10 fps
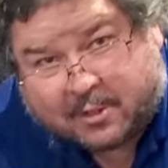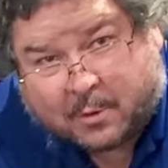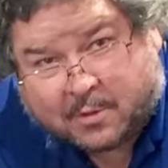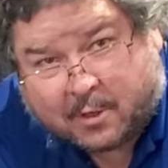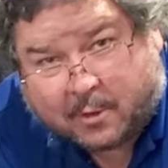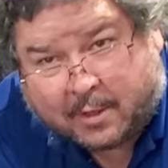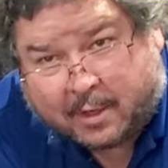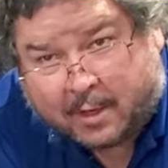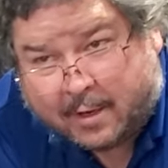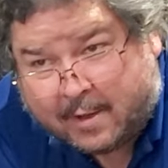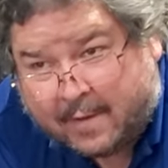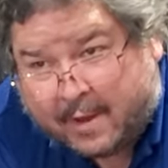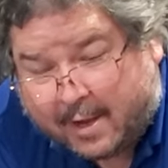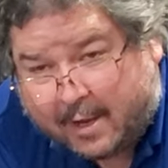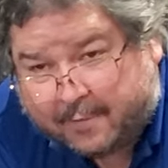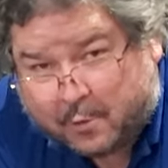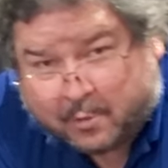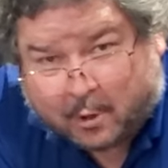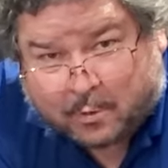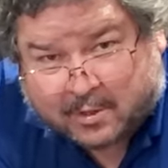you it's already done. If you
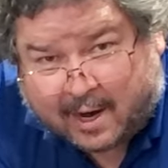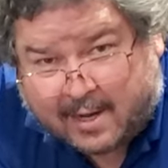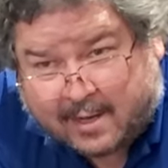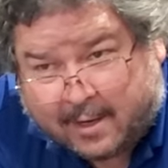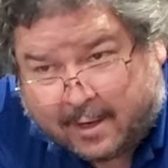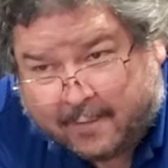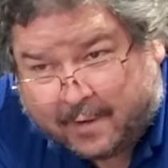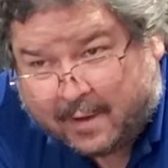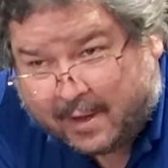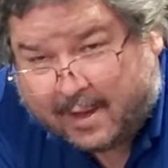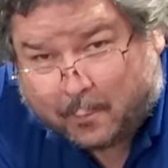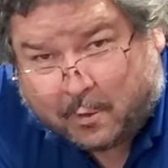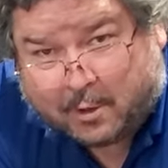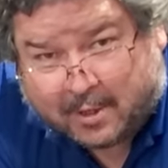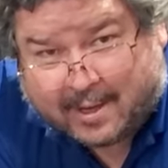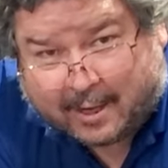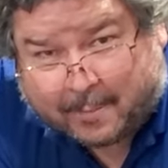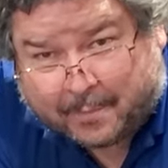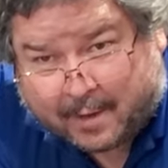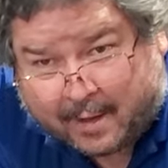don't tighten enough, it will leak
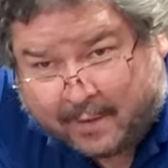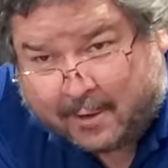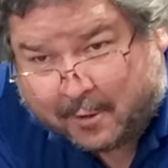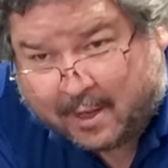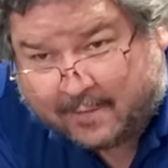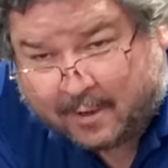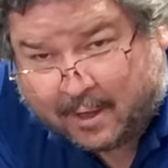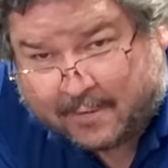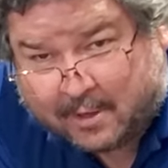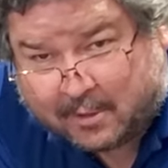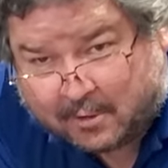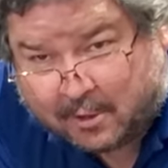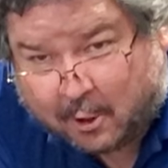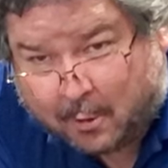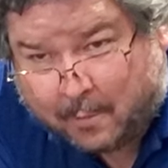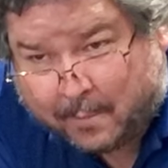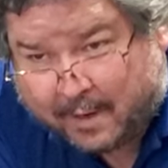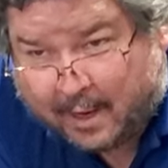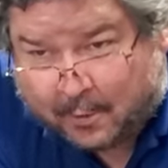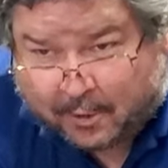and then you'll have a lot of issues. So, but
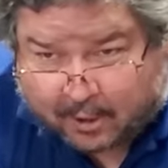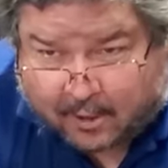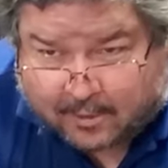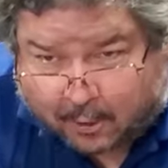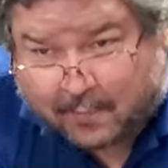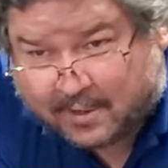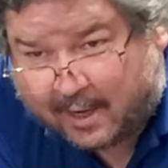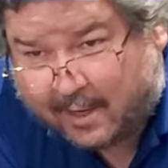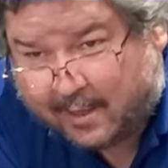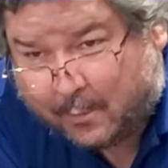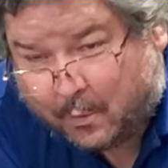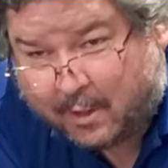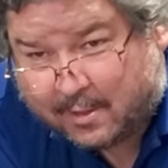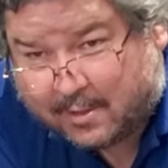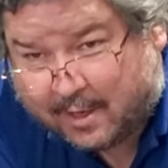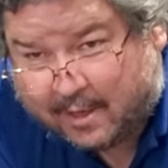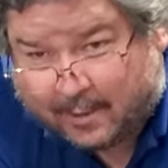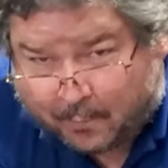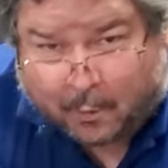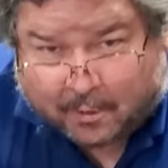now you can also over tighten it once and
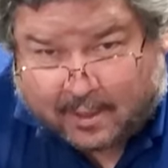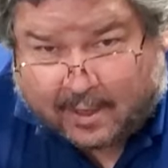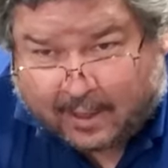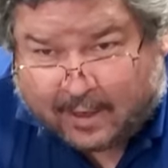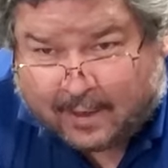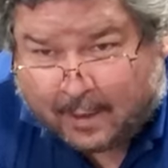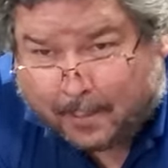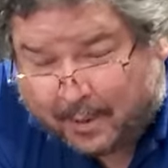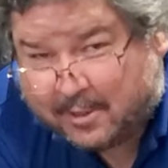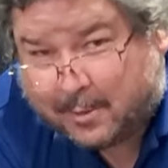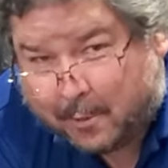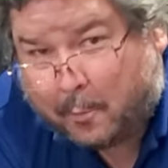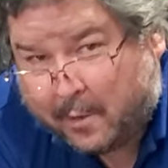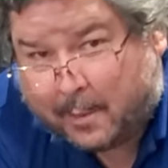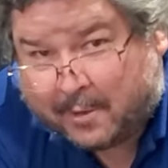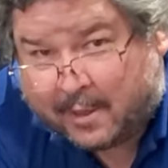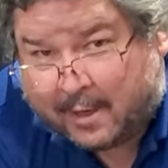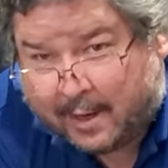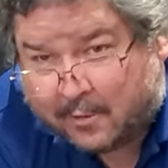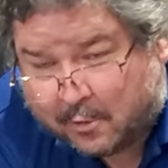it won't leak, but you won't be able to get
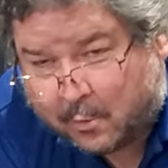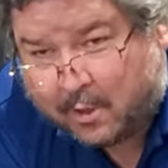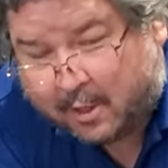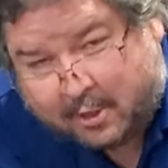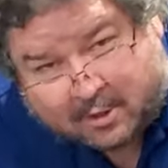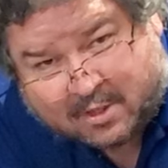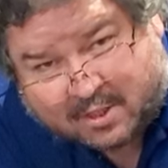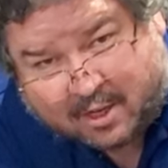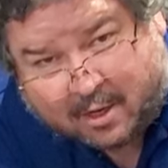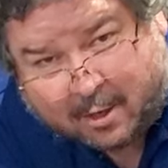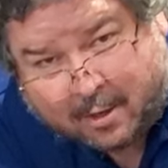it out. So you want it good and snug